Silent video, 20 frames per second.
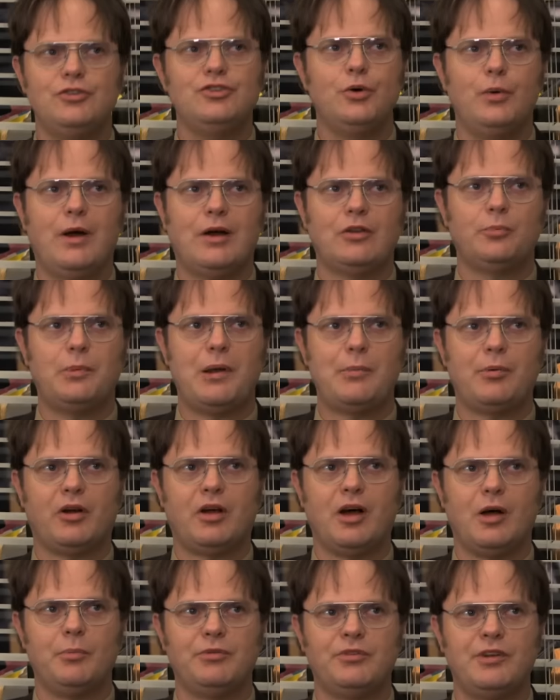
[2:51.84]
They're two-ounce paper
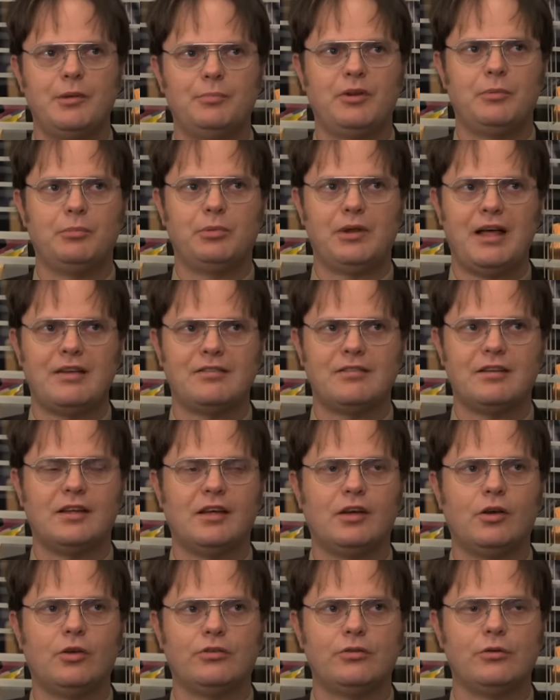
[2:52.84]
cups dipped in
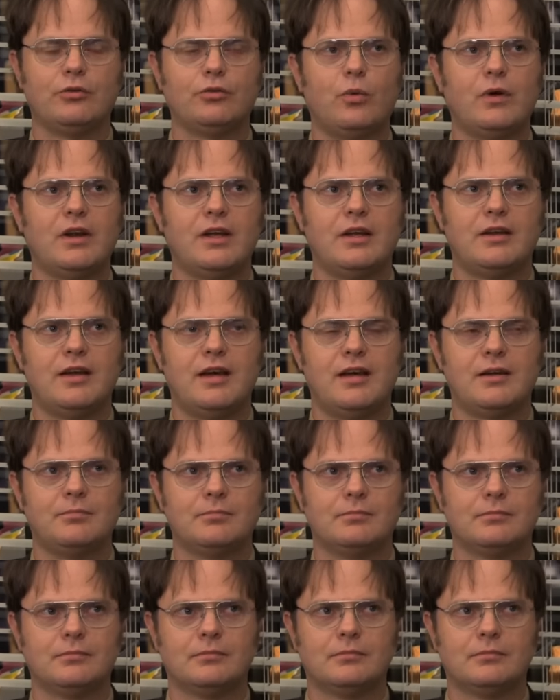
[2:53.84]
plastic. He goes through twenty a day.